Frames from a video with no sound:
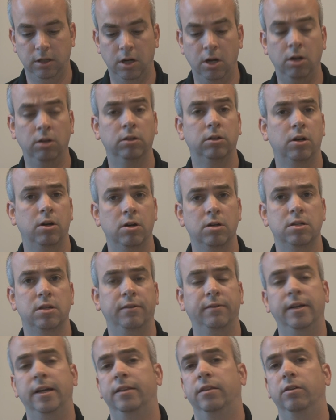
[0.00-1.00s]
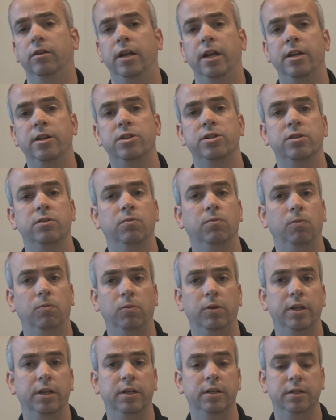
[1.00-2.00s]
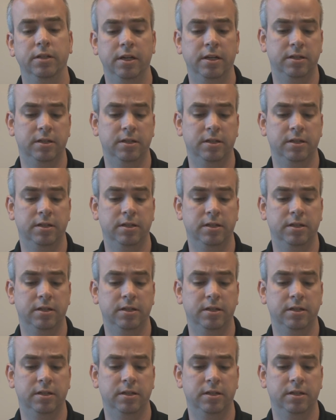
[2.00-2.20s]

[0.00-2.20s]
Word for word: All cars have had their engine, wind,